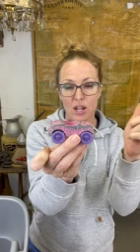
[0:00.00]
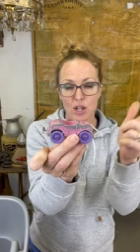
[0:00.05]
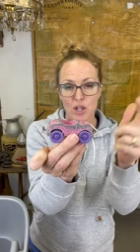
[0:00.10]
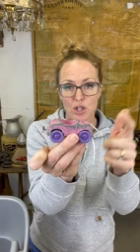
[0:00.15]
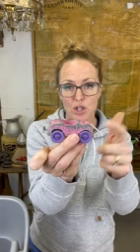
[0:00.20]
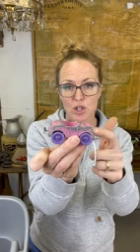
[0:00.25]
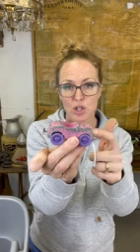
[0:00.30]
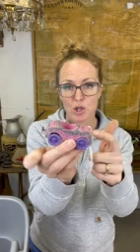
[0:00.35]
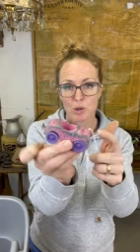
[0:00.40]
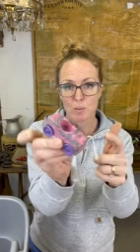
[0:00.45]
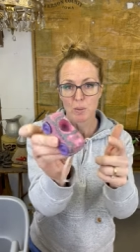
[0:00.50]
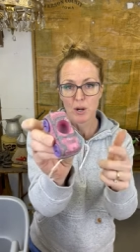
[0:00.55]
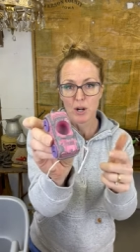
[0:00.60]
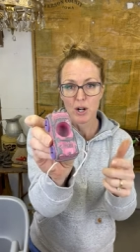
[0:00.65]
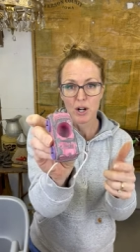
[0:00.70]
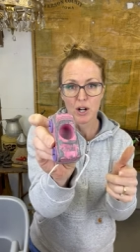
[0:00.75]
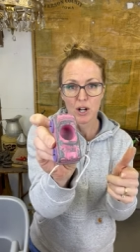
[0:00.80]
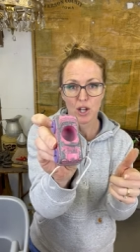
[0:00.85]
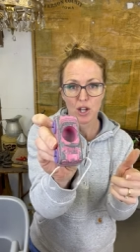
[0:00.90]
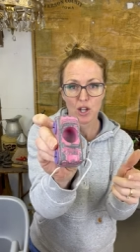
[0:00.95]

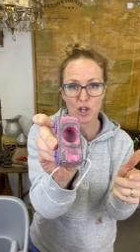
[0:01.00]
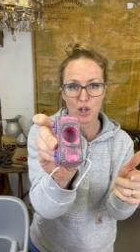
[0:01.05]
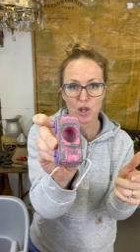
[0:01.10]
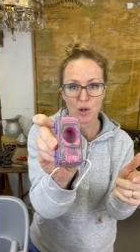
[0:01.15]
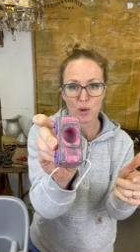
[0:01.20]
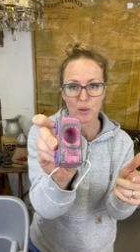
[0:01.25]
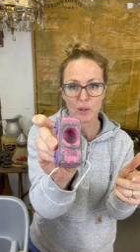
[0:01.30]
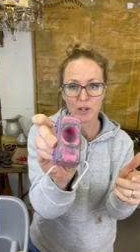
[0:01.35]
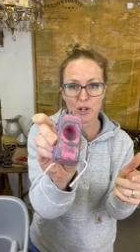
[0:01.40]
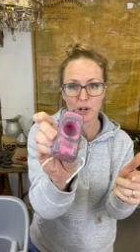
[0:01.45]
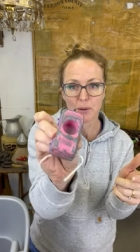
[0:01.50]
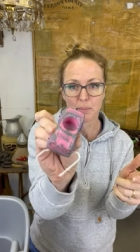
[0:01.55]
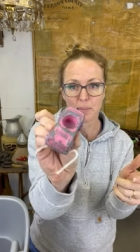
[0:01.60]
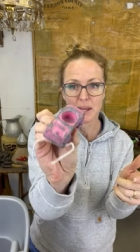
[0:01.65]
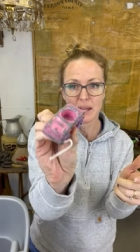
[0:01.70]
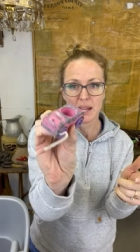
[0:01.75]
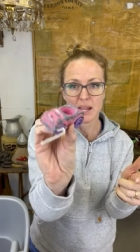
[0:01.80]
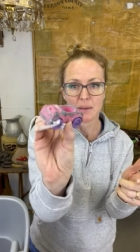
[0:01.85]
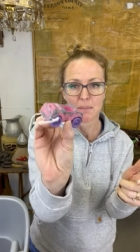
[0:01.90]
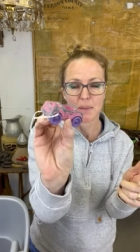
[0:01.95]
super cute little
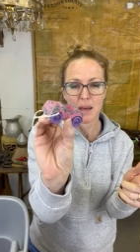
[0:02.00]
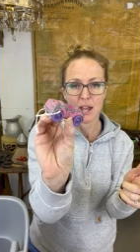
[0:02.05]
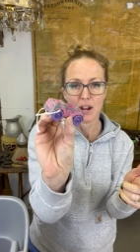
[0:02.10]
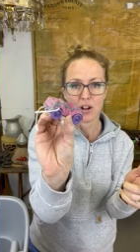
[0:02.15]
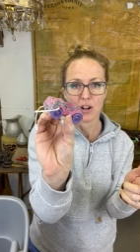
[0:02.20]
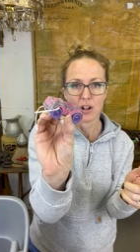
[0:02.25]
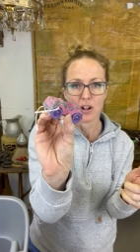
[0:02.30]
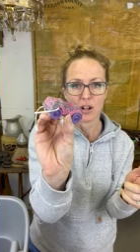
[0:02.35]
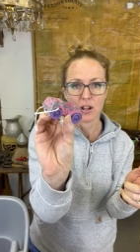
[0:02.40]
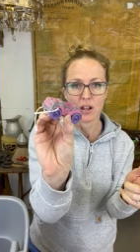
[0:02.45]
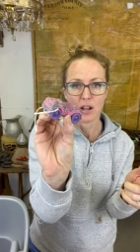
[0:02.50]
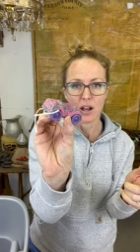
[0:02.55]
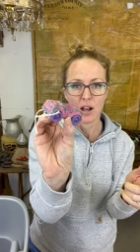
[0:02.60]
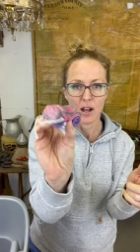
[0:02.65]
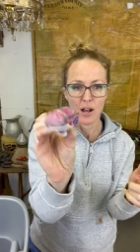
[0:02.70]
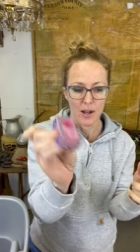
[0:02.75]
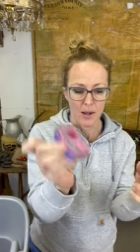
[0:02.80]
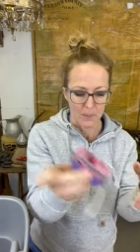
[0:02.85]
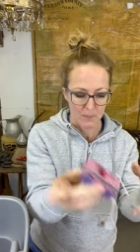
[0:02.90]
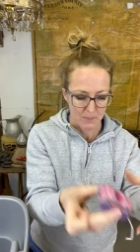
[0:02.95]
pink metal
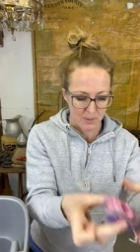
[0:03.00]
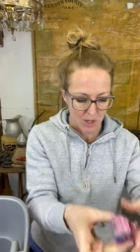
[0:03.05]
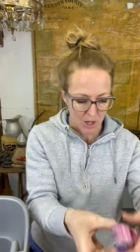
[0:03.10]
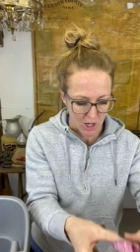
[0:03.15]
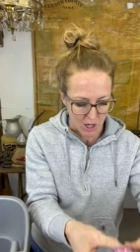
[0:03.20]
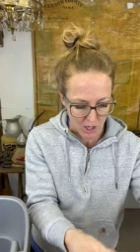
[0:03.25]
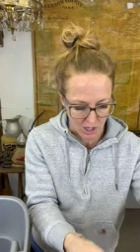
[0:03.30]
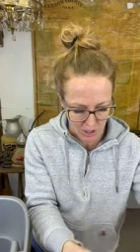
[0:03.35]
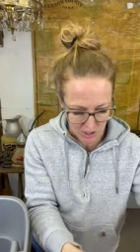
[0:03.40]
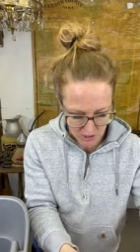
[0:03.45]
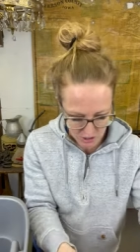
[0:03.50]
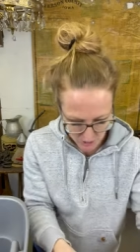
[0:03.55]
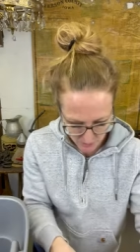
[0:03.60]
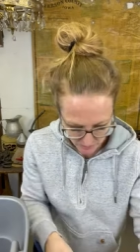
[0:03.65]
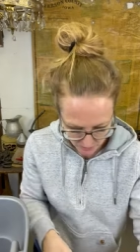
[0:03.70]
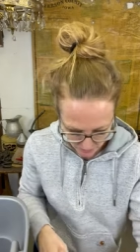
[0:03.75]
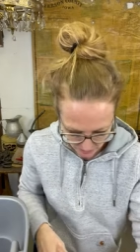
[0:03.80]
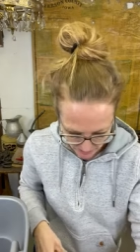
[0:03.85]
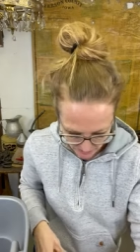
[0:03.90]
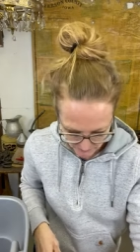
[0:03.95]
um, car. So I
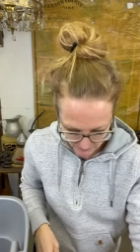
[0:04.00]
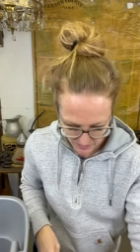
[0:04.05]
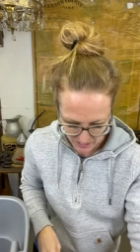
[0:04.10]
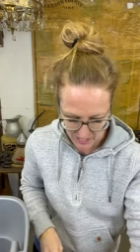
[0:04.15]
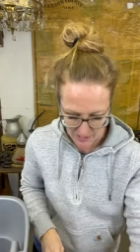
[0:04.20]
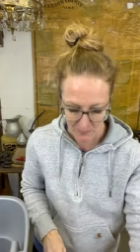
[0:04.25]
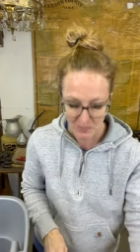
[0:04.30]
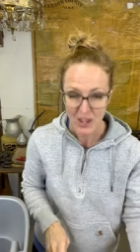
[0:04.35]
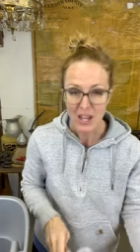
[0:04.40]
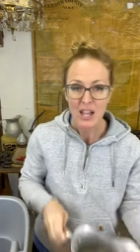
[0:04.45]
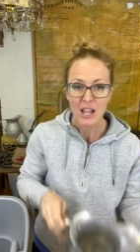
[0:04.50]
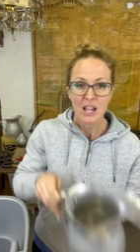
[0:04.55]
grabbed that.